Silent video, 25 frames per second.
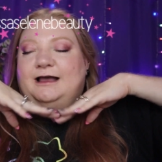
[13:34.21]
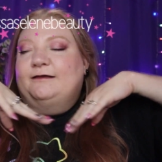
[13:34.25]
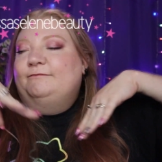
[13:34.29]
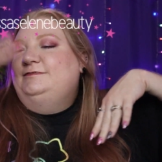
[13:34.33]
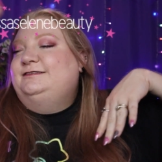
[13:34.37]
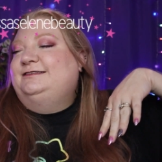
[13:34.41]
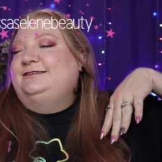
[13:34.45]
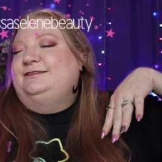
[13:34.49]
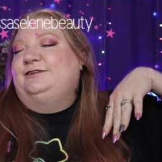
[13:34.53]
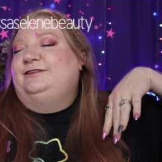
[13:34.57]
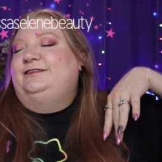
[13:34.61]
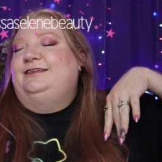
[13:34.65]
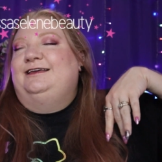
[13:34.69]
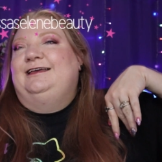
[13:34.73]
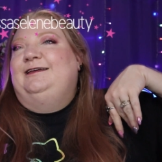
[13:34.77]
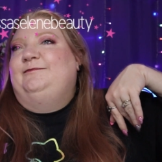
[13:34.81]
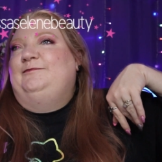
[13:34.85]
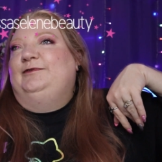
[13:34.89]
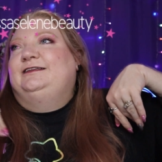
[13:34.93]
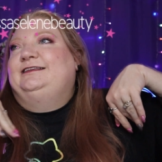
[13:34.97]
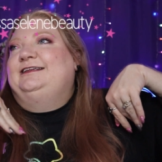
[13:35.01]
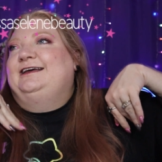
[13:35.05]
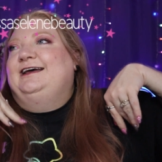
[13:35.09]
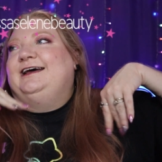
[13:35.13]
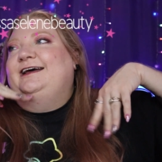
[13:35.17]
still thinking
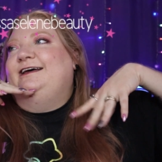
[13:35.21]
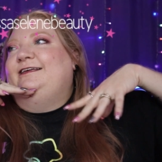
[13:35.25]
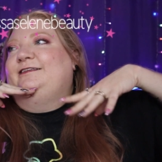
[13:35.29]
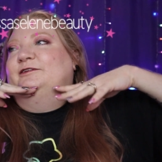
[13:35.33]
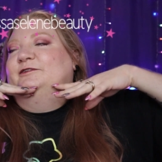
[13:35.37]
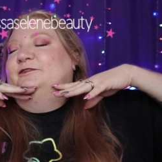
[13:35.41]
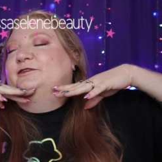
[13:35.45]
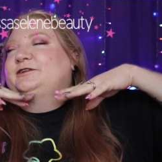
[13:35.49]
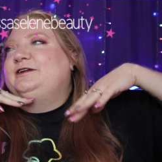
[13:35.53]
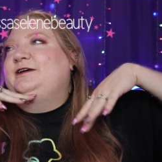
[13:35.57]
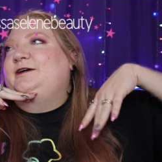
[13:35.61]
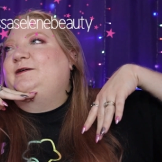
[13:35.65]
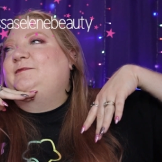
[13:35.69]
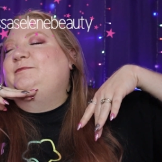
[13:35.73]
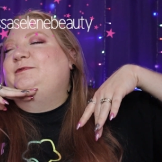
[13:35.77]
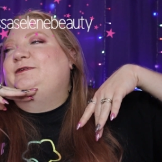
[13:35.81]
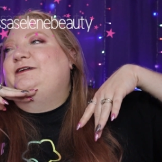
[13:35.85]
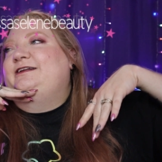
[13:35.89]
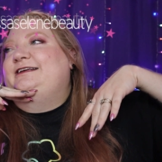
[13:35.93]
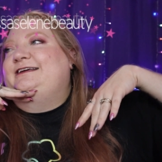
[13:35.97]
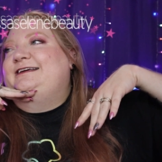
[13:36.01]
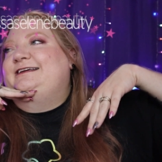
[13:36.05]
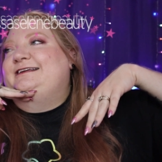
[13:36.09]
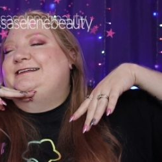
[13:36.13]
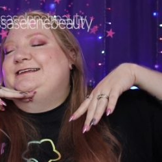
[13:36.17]
about that highlighter and how
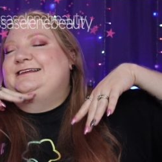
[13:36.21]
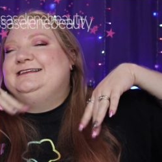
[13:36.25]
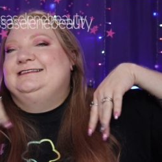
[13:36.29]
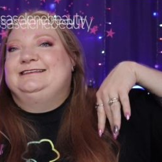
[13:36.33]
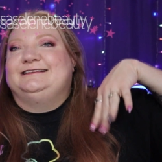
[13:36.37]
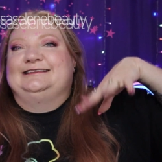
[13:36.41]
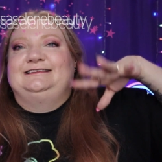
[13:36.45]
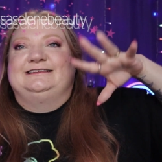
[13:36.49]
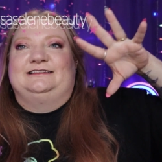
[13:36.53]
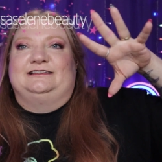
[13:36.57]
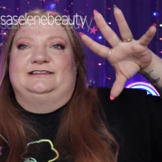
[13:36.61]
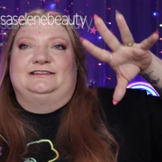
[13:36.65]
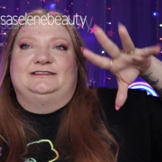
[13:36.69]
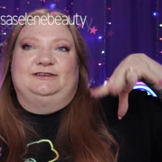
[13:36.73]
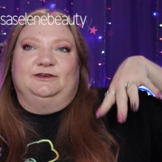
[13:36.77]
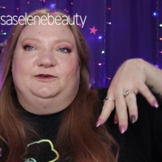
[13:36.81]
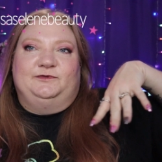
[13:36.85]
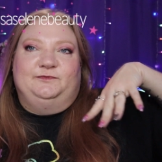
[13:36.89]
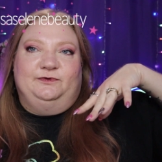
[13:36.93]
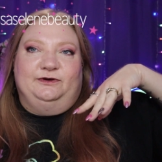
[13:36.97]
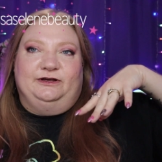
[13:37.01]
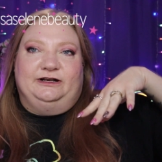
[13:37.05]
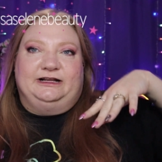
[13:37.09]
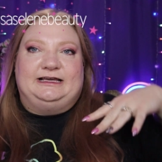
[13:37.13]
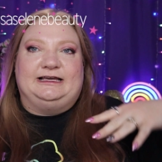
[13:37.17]
pretty it is. It's just so
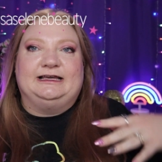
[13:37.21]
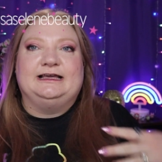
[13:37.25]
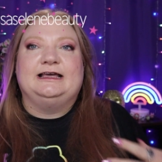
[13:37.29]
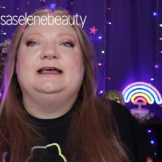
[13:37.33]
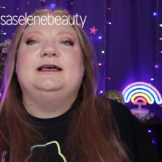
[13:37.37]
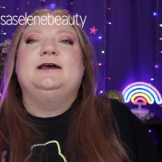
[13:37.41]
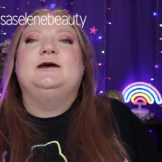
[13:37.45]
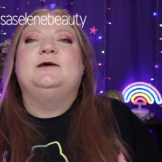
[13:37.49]
pretty.